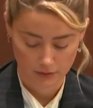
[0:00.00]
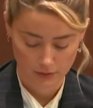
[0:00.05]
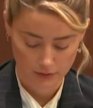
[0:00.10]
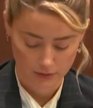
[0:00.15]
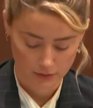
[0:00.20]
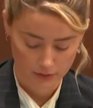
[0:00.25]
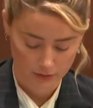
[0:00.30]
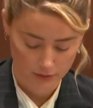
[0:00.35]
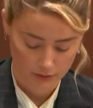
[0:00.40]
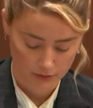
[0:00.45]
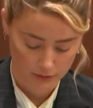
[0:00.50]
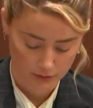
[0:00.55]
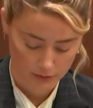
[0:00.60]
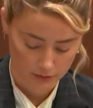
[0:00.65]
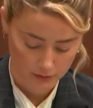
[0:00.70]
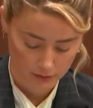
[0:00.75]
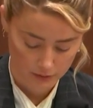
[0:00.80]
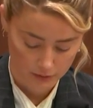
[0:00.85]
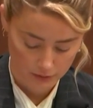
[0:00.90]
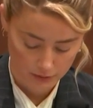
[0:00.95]

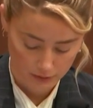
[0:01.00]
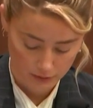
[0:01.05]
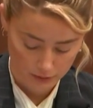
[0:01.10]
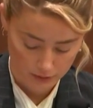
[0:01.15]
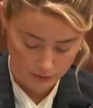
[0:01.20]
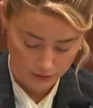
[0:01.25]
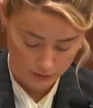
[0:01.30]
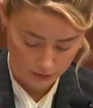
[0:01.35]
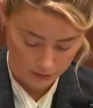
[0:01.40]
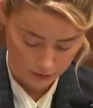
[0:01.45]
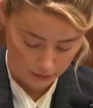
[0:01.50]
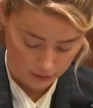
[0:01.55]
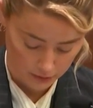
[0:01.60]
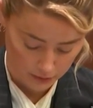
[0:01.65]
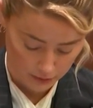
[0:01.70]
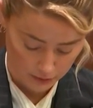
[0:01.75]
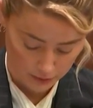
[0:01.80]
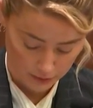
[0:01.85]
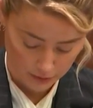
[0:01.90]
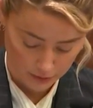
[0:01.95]

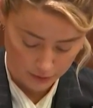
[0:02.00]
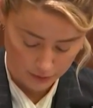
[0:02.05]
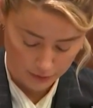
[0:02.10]
Nothing is said.